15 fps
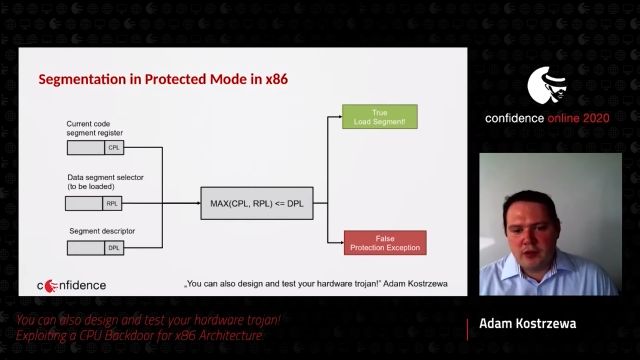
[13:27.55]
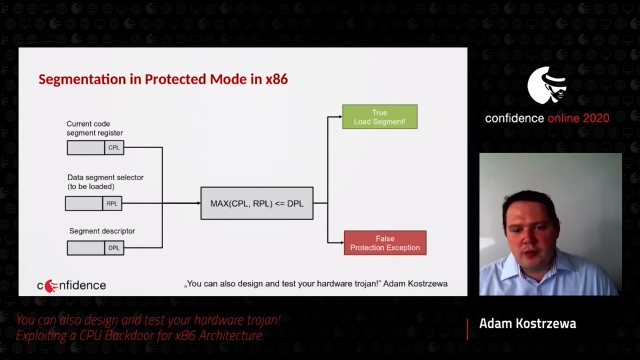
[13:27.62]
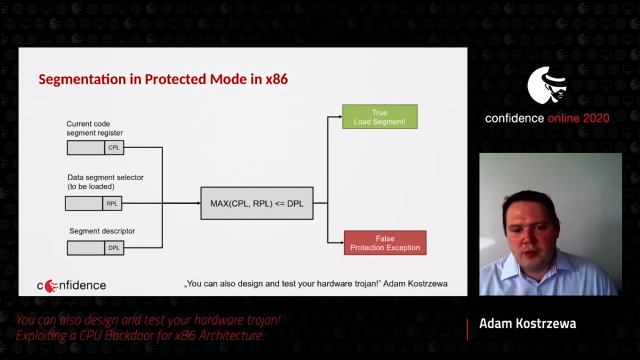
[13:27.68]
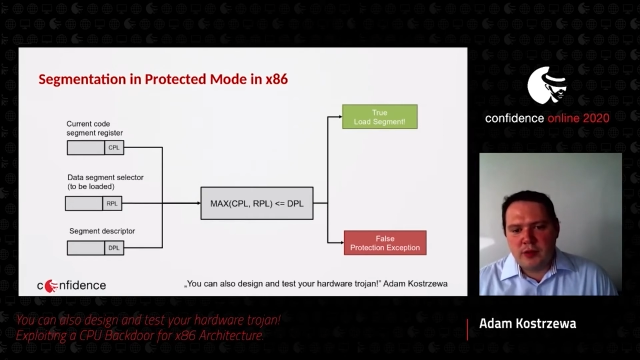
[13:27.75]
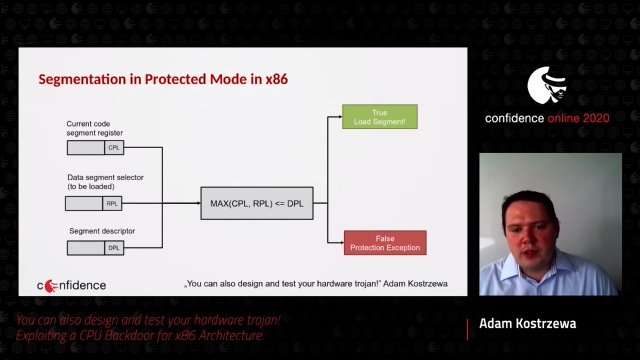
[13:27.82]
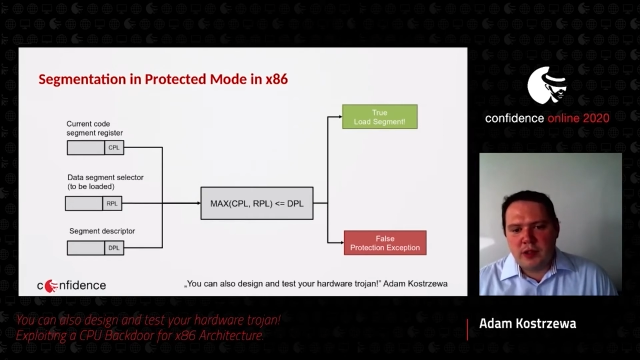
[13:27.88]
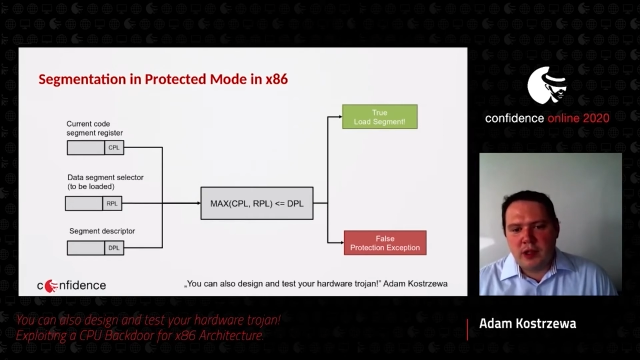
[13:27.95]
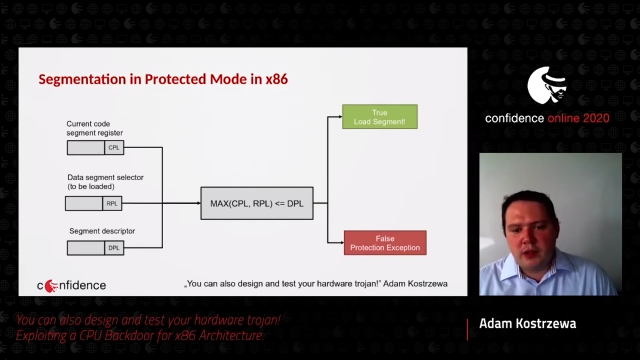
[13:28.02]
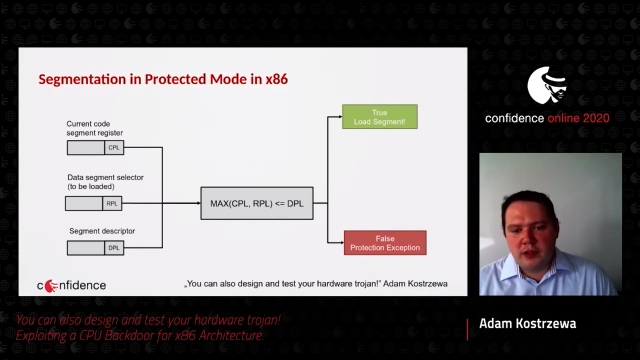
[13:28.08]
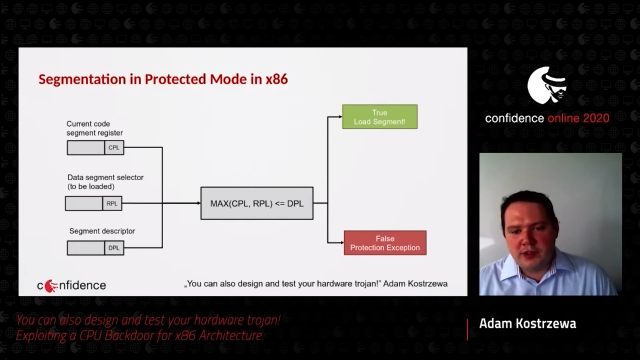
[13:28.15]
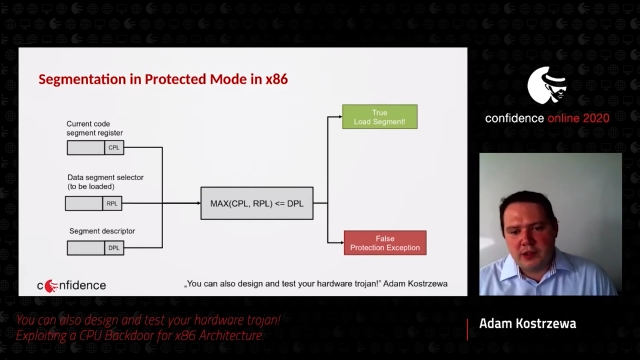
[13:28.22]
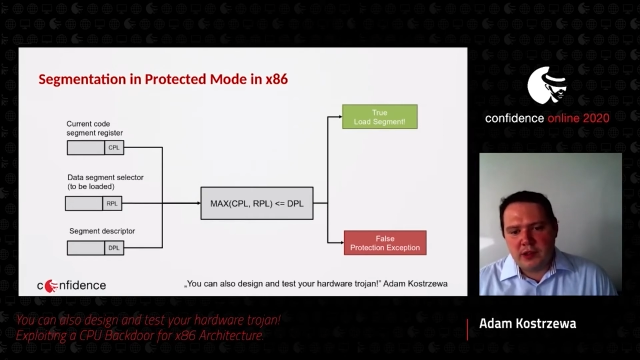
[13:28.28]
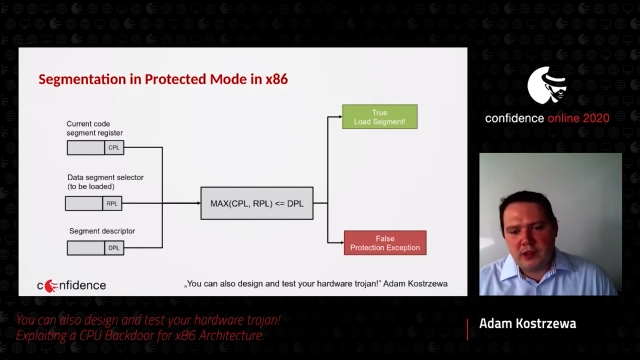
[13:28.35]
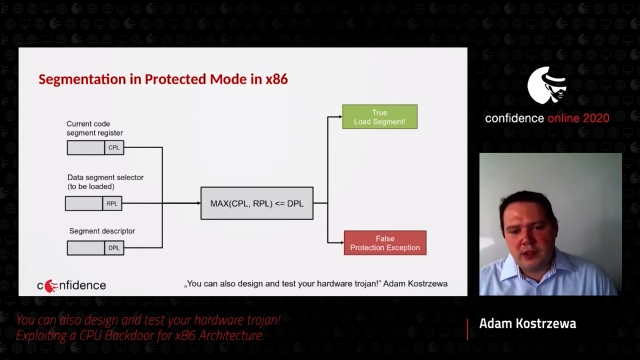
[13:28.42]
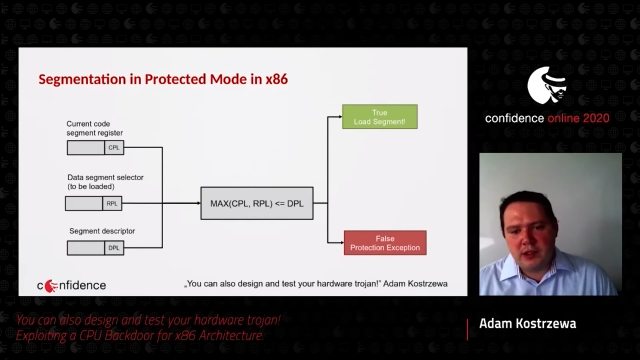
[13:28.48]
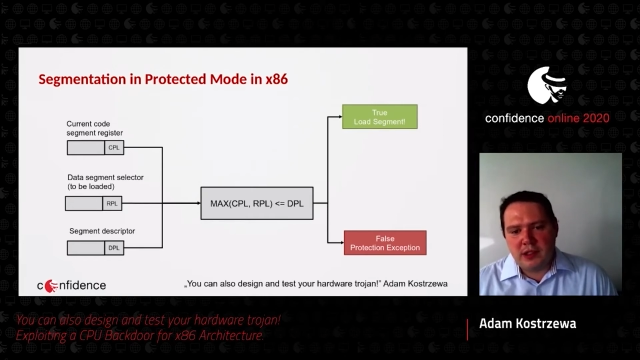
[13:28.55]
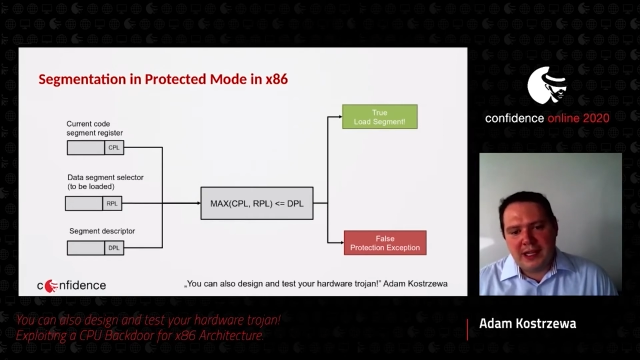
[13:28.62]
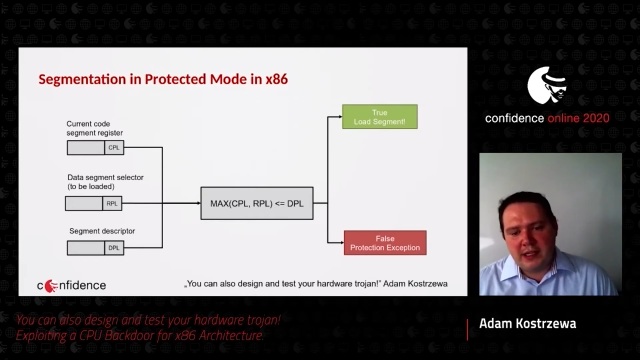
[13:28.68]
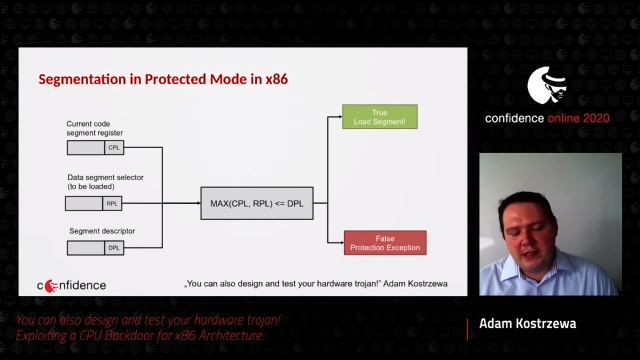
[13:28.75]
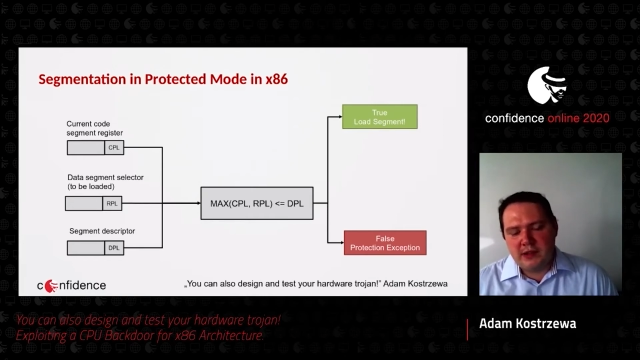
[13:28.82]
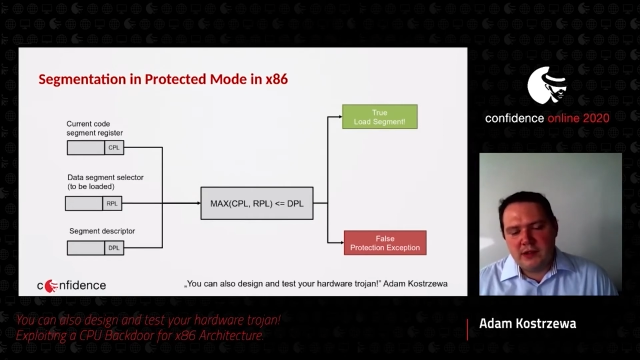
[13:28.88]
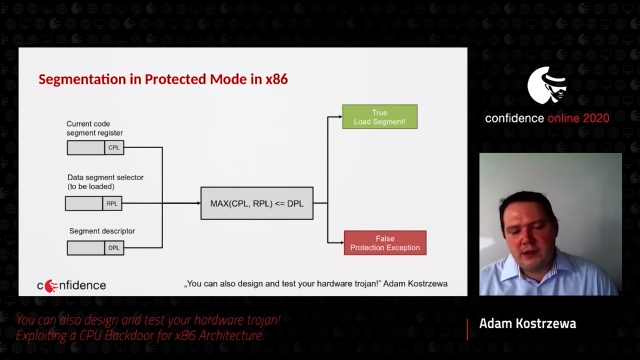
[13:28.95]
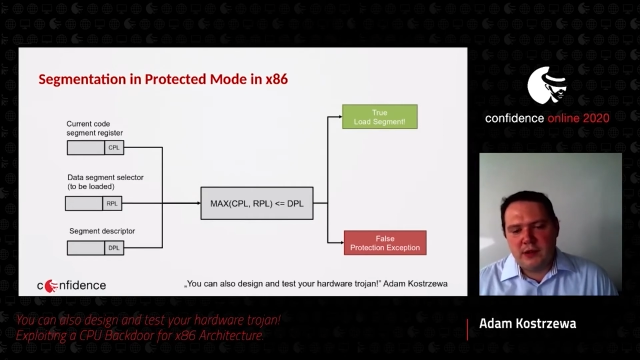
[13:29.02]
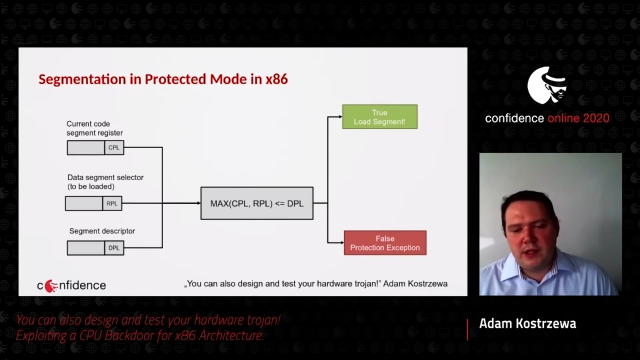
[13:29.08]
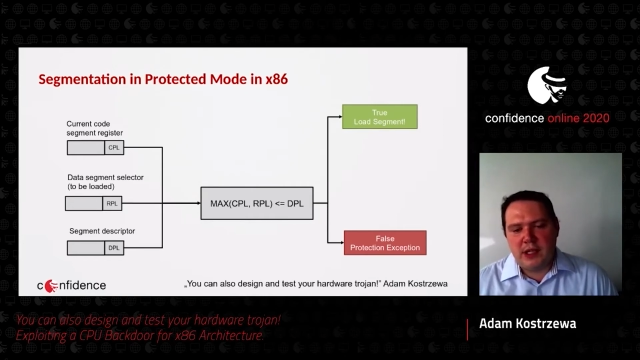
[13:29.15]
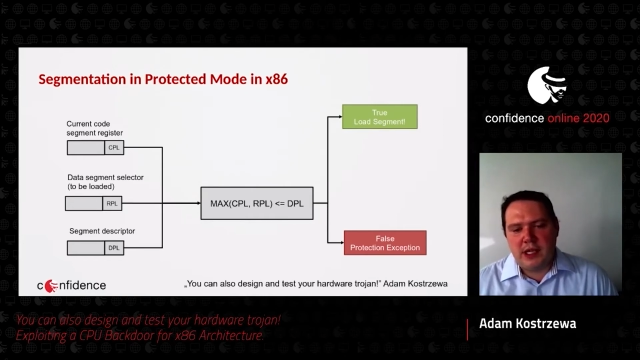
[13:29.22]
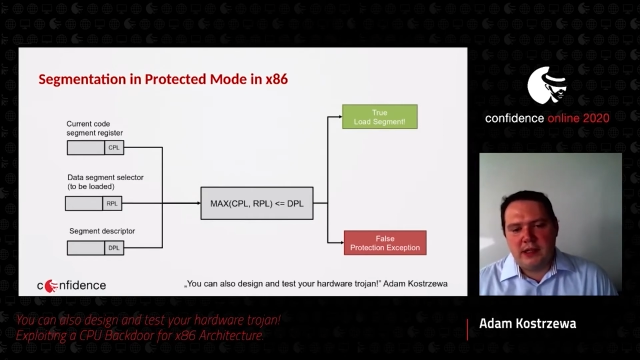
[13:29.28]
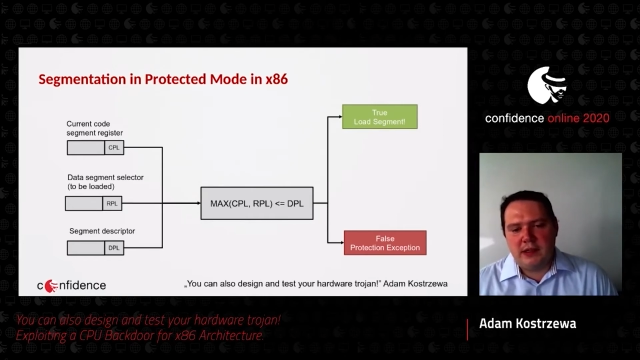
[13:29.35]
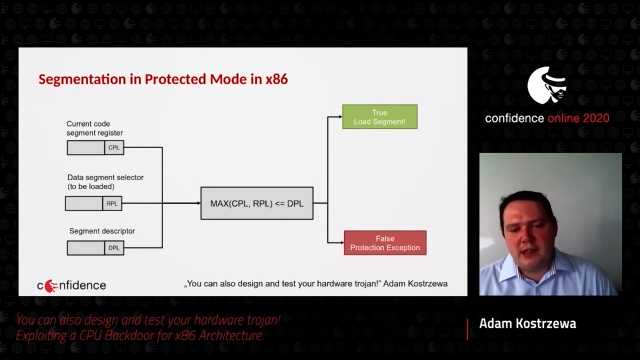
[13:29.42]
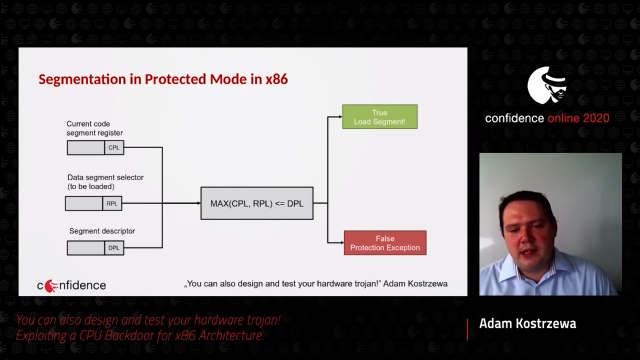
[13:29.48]
you would also like to
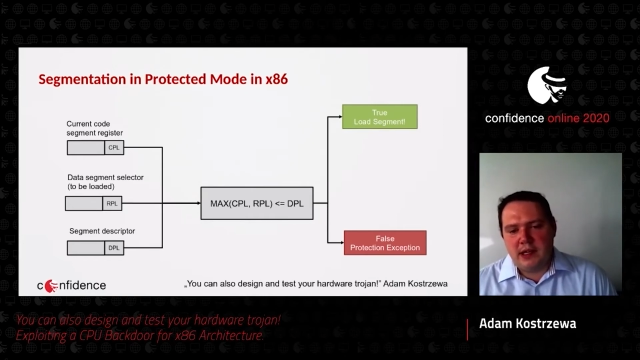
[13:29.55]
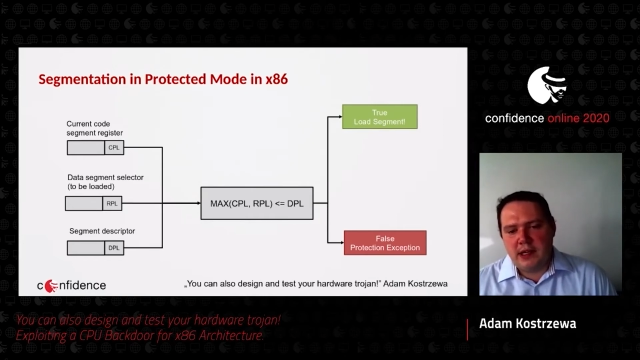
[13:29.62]
get